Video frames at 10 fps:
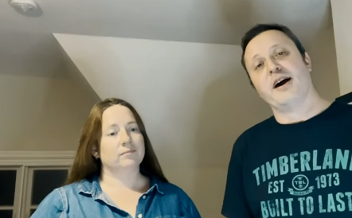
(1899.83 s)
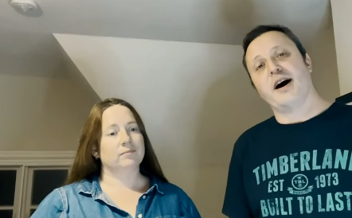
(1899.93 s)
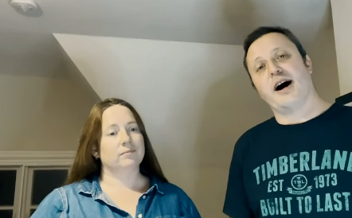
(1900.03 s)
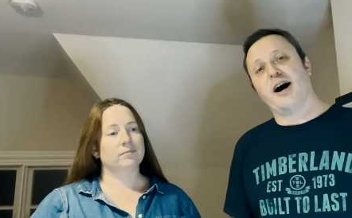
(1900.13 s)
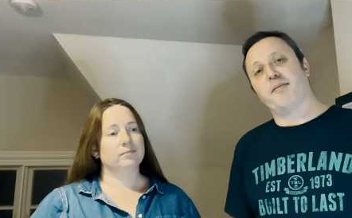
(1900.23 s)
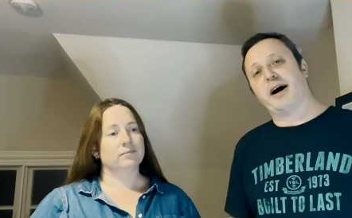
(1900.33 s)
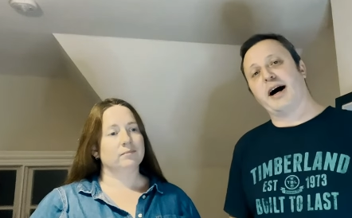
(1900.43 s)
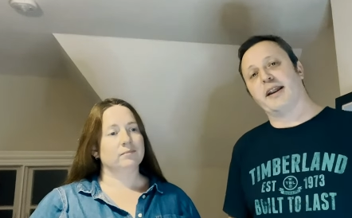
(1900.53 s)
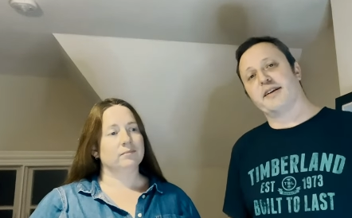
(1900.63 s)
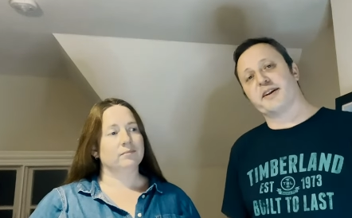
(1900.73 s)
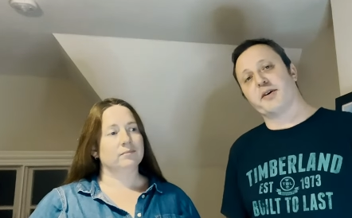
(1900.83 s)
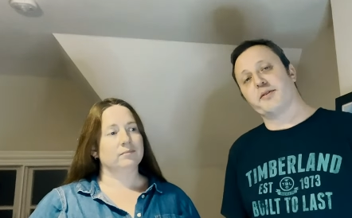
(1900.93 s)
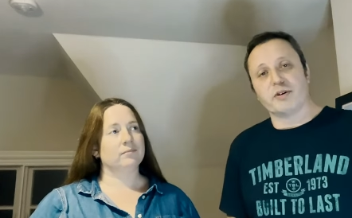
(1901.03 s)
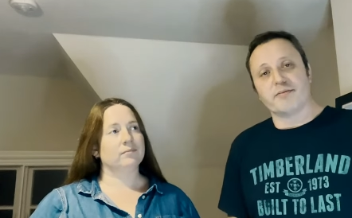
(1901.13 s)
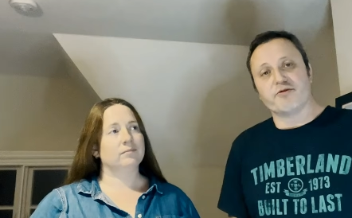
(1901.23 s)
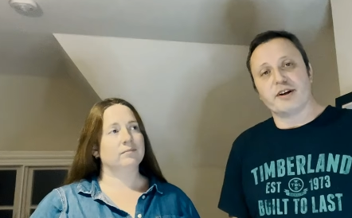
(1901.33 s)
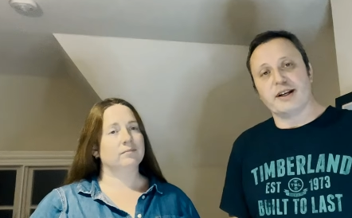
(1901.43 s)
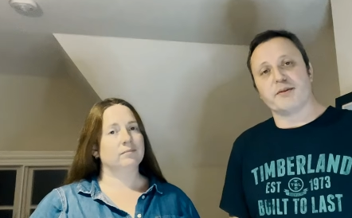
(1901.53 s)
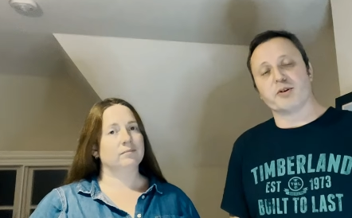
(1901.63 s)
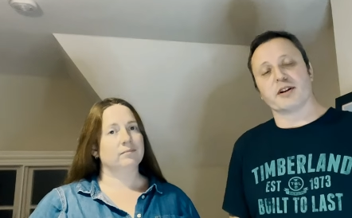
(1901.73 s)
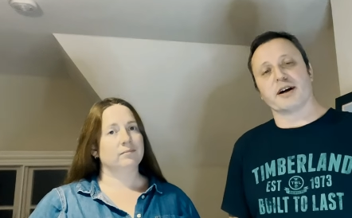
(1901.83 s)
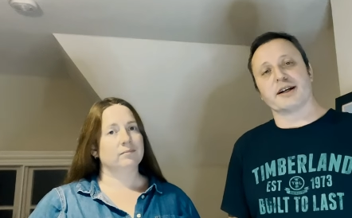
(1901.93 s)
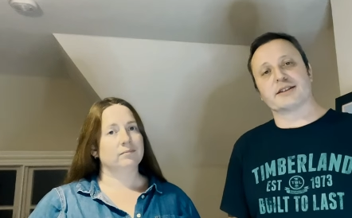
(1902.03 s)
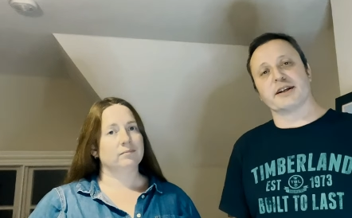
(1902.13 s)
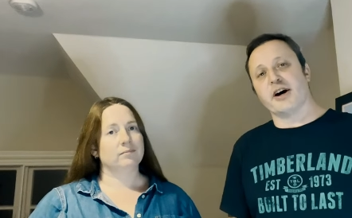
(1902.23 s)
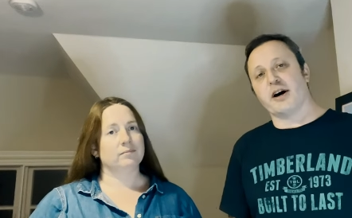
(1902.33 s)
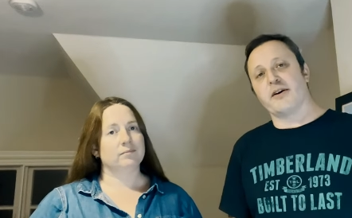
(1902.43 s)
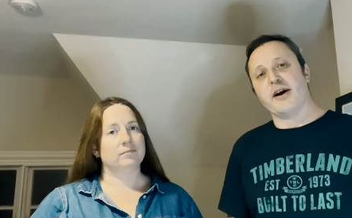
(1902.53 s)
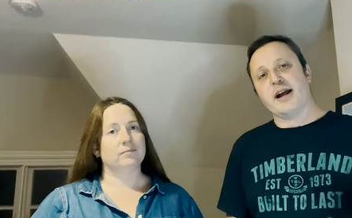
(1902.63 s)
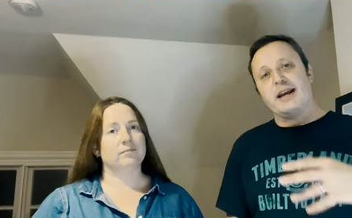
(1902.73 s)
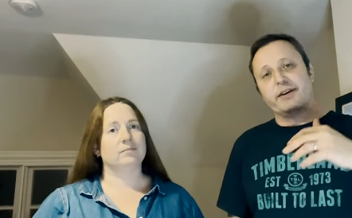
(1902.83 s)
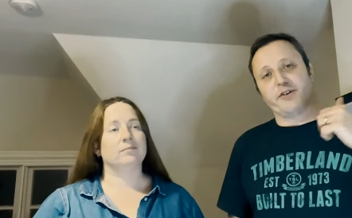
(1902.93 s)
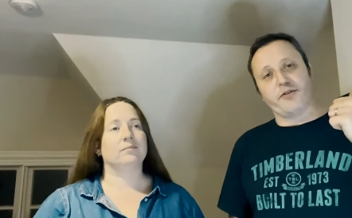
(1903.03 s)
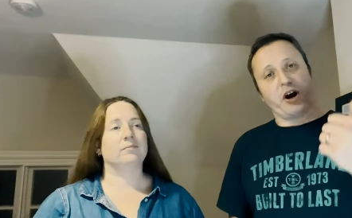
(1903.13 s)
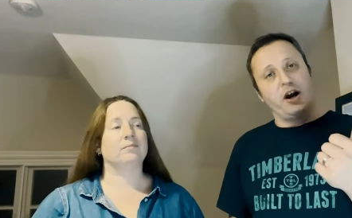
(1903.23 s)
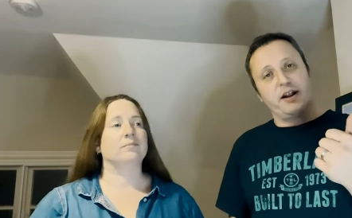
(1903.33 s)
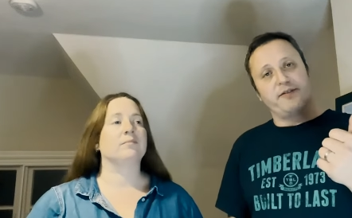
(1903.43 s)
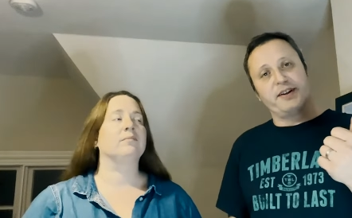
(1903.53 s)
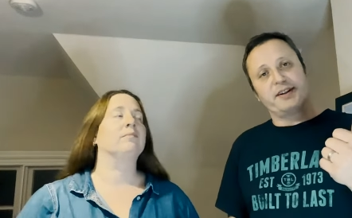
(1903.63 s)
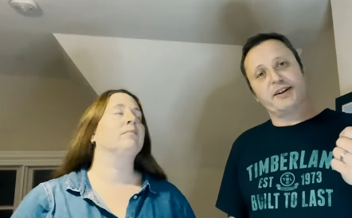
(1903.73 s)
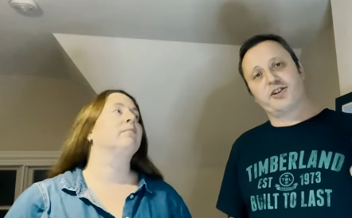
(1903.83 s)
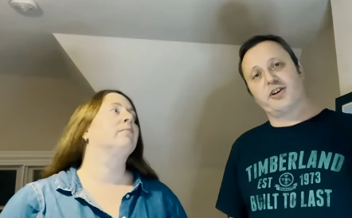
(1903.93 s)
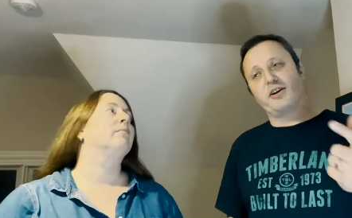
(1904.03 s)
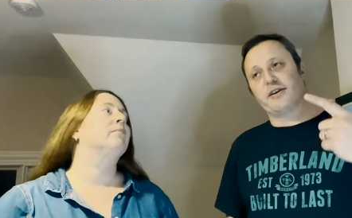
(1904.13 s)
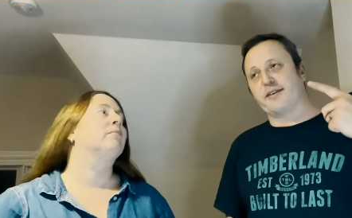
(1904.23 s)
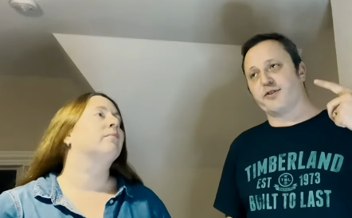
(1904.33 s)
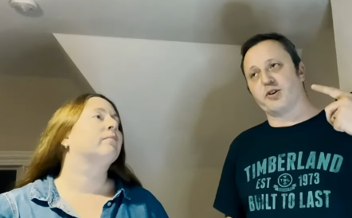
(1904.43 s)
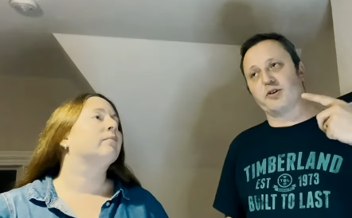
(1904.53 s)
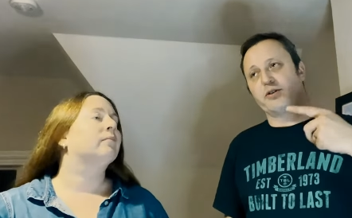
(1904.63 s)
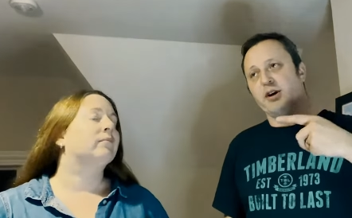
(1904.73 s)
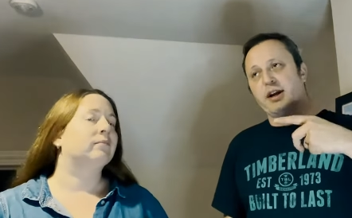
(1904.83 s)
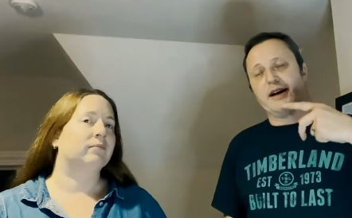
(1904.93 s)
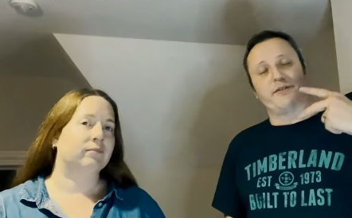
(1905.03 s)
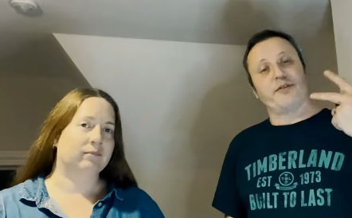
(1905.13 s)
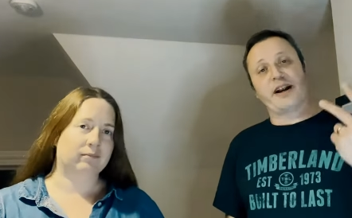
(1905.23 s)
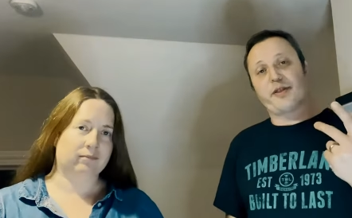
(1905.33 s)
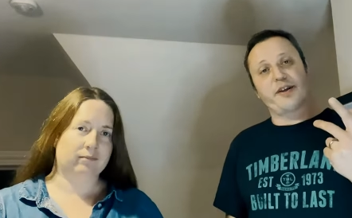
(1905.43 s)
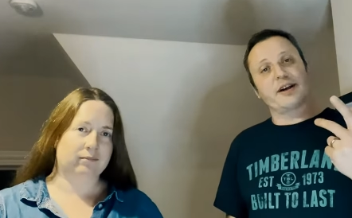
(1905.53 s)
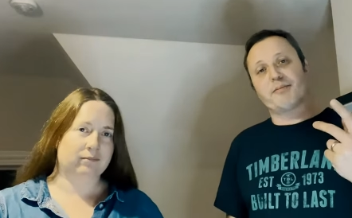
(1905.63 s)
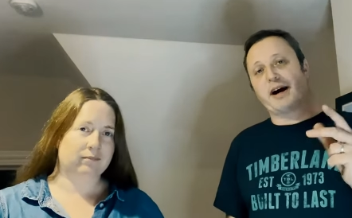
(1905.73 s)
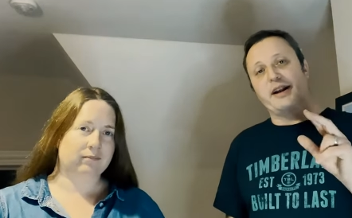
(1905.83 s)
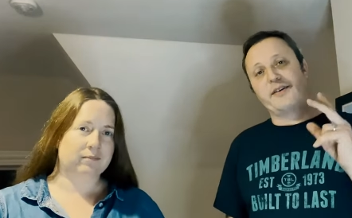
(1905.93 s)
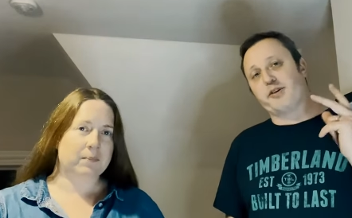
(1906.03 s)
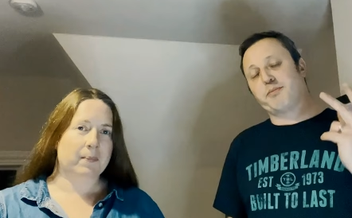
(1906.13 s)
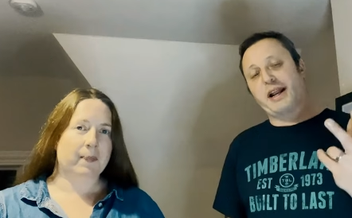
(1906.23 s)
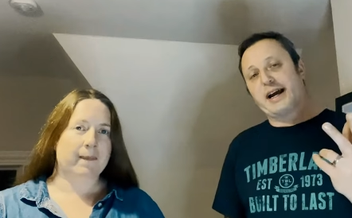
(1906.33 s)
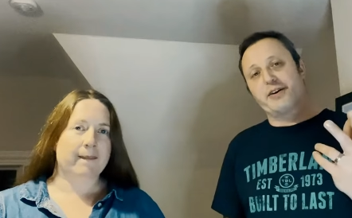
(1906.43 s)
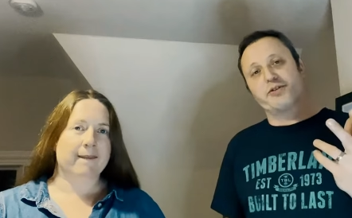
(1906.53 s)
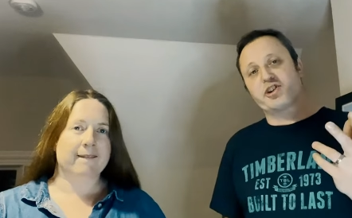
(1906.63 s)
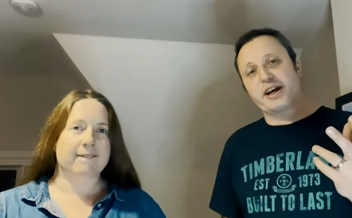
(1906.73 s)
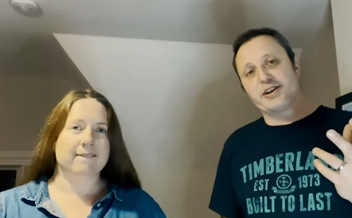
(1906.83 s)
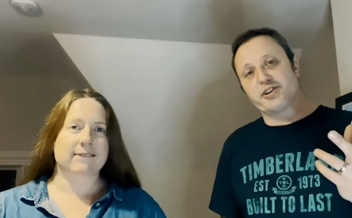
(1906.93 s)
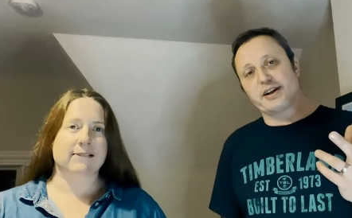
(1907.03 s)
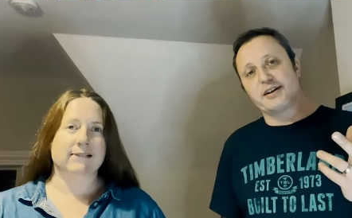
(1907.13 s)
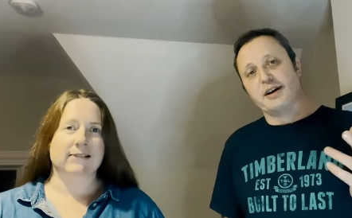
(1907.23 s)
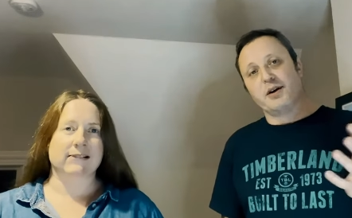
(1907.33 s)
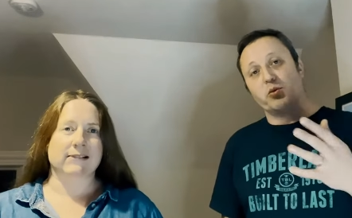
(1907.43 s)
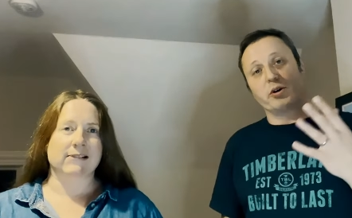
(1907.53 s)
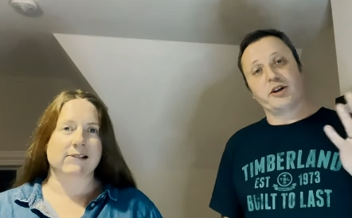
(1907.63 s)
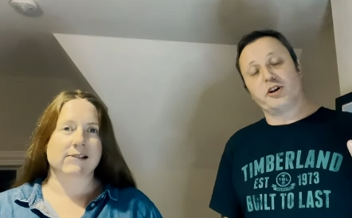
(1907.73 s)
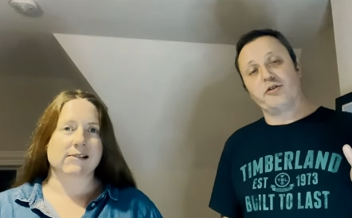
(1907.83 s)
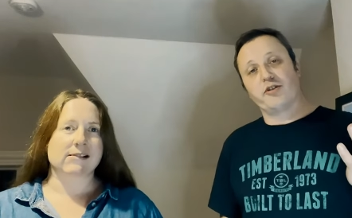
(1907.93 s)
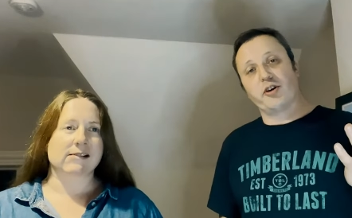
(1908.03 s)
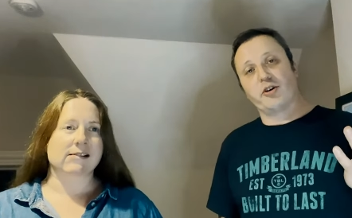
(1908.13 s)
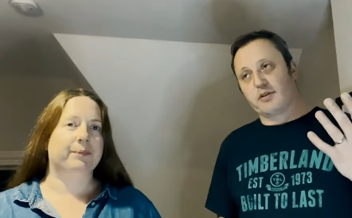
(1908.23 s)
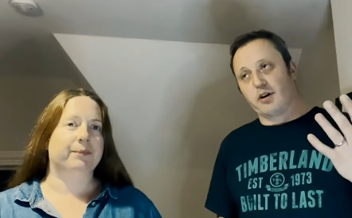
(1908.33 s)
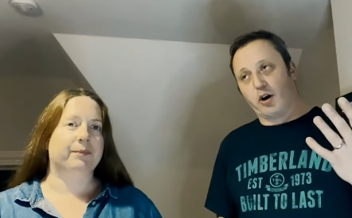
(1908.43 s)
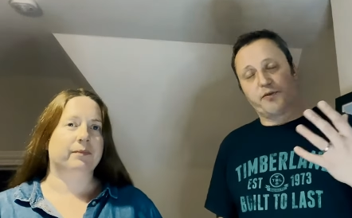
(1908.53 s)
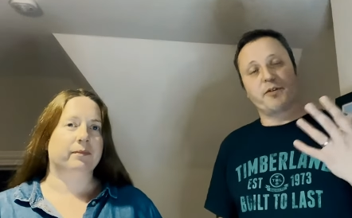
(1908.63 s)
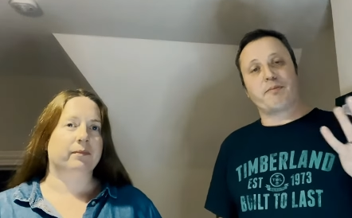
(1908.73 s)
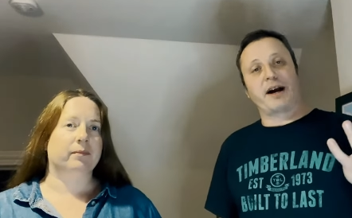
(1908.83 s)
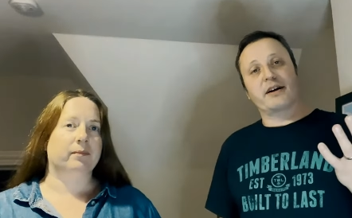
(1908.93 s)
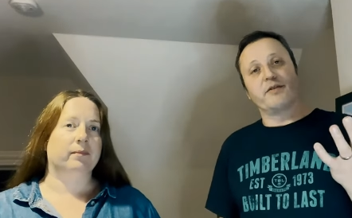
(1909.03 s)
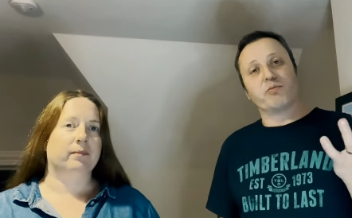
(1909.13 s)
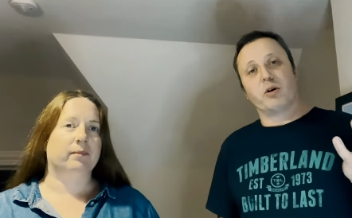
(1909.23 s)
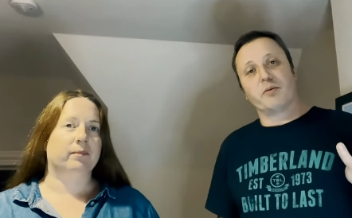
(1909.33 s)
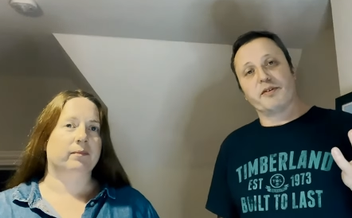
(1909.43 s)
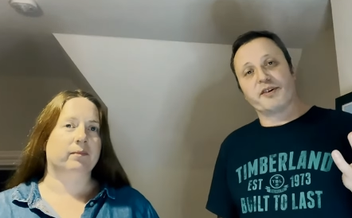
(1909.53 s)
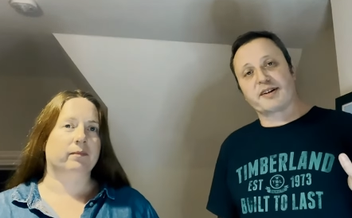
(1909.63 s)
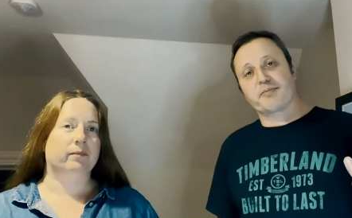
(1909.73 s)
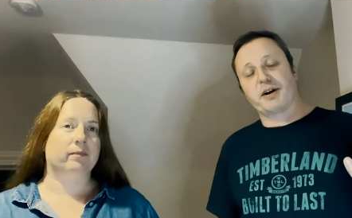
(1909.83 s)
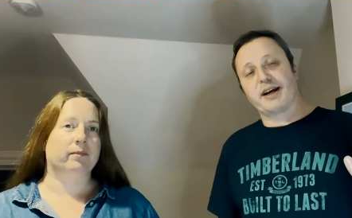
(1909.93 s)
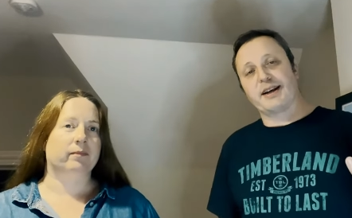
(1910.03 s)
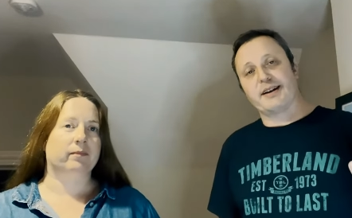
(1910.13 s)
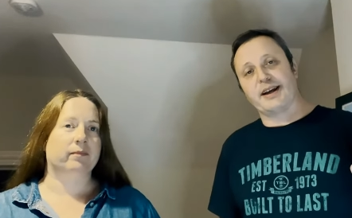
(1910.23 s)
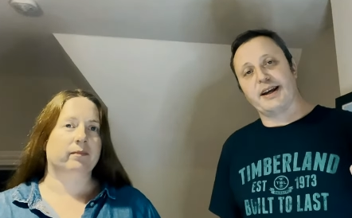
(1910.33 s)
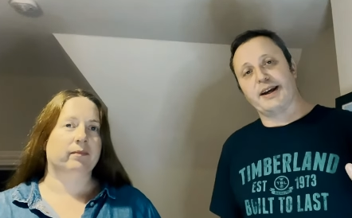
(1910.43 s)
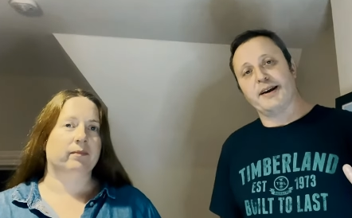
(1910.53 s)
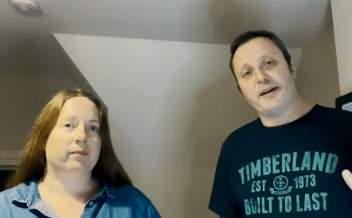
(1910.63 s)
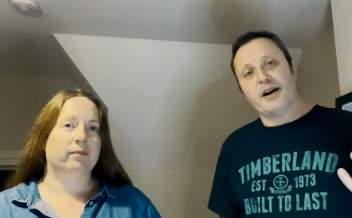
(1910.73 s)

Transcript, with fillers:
Speaker 1: Um, and so we really would like to know if you've heard of this issue, if, you're, if you've had a think about it, if you plan on changing what you do off the back of what we've explained here.